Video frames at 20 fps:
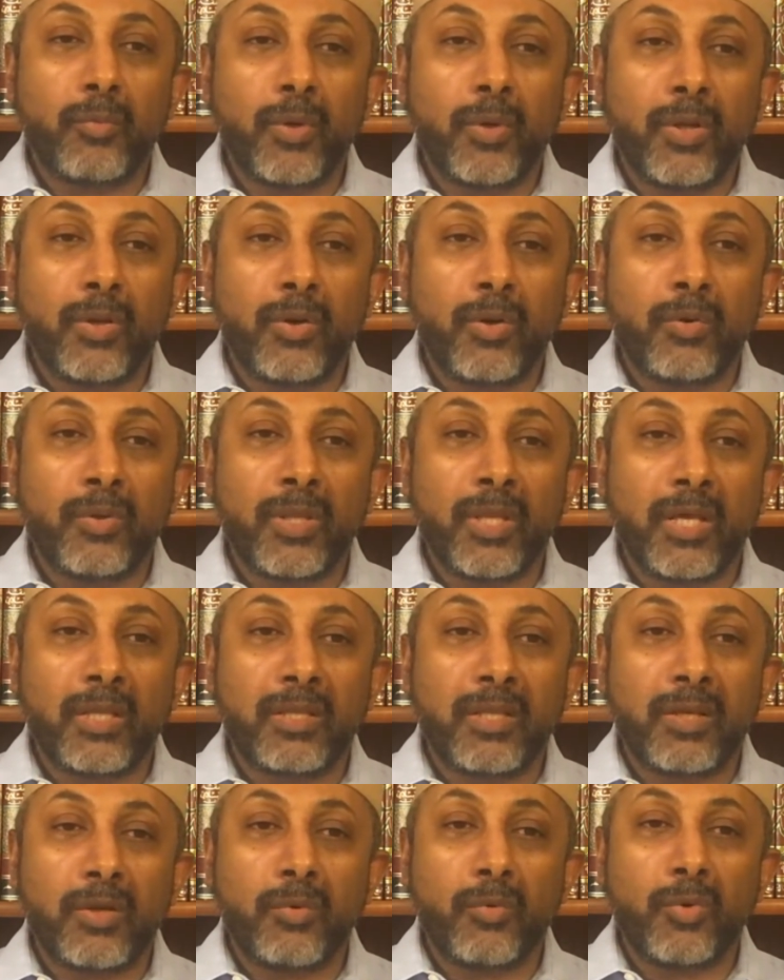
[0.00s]
we know
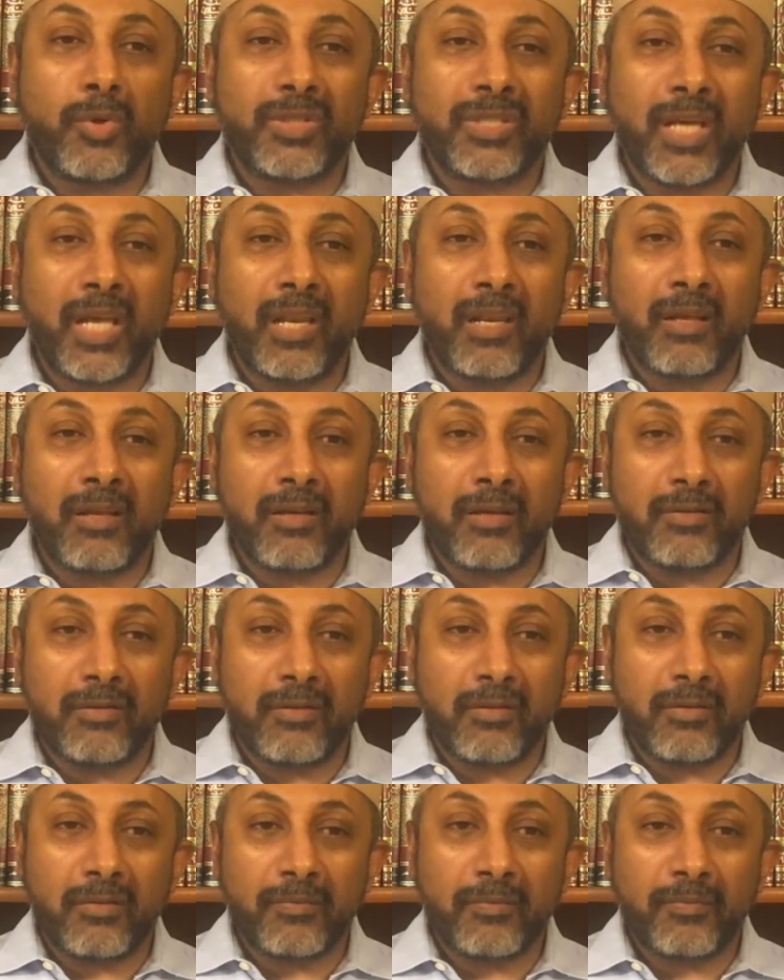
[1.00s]
that he was
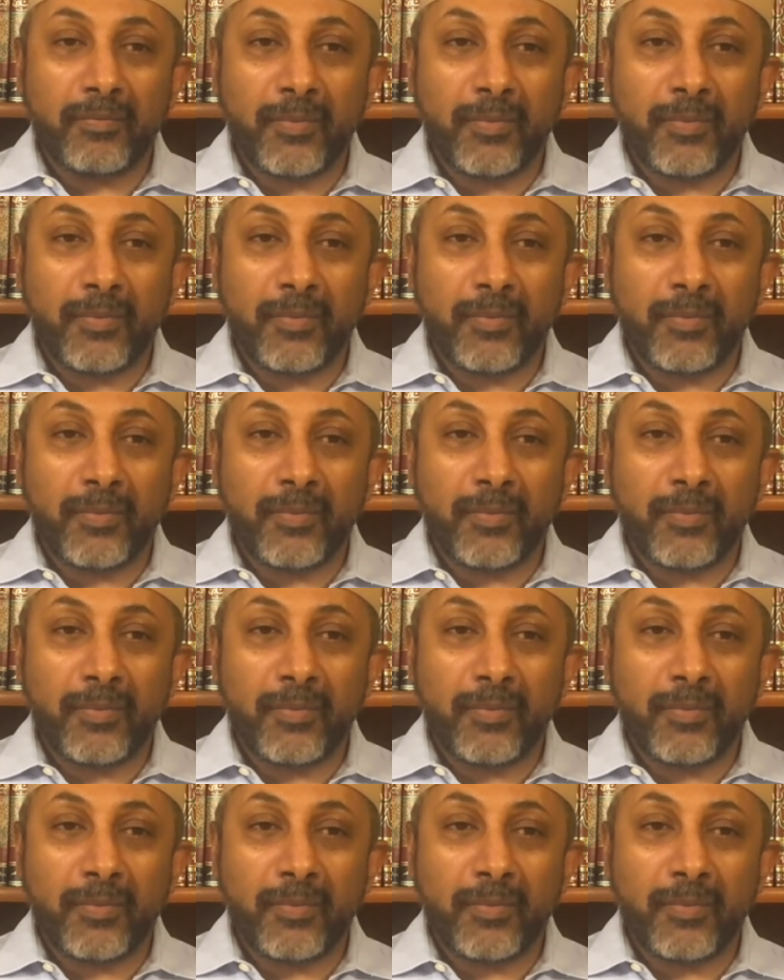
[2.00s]
Al-Khidr.